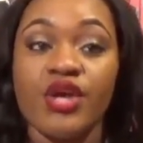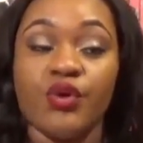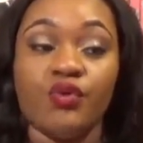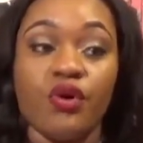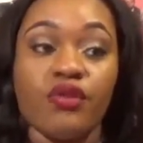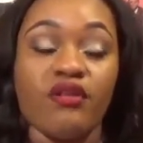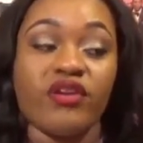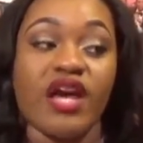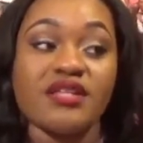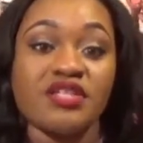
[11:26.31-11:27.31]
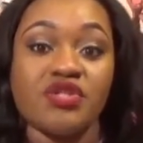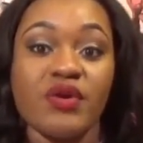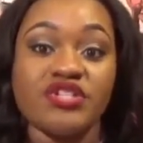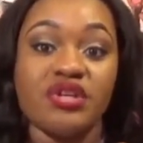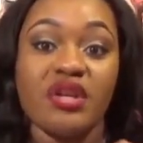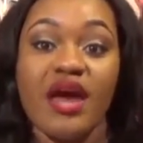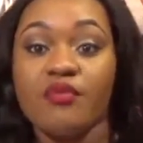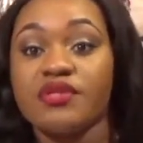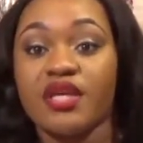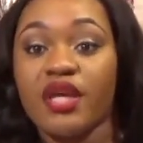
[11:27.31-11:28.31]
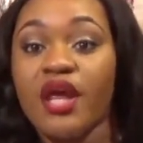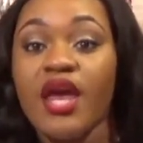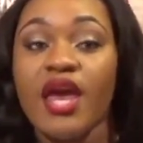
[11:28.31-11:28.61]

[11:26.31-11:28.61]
you know, the Rihanna situation, and that was it.